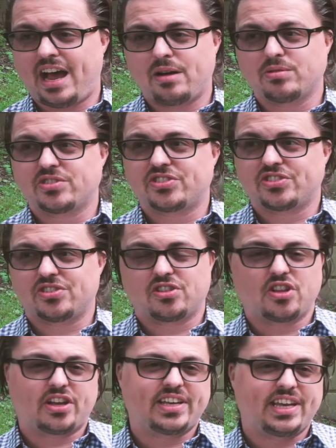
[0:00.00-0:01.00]
I was
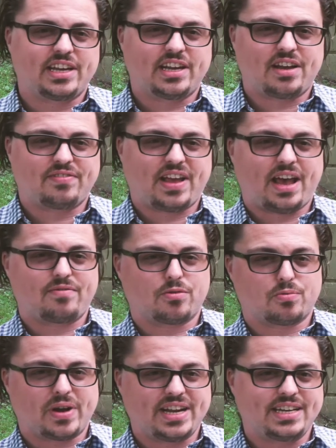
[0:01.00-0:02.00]
lucky enough to have a
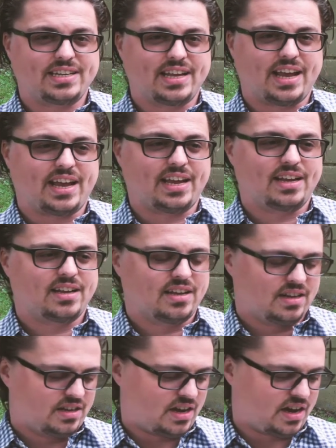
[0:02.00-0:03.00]
rainy day
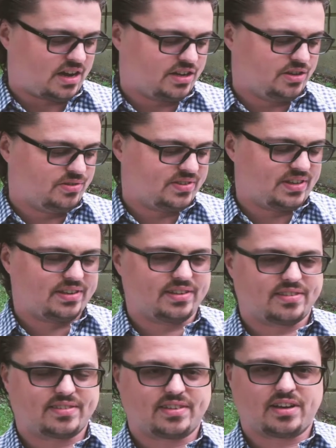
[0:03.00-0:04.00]
using
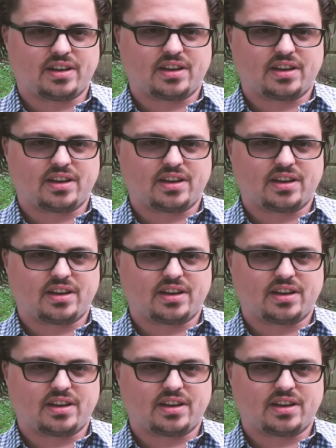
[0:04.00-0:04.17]
this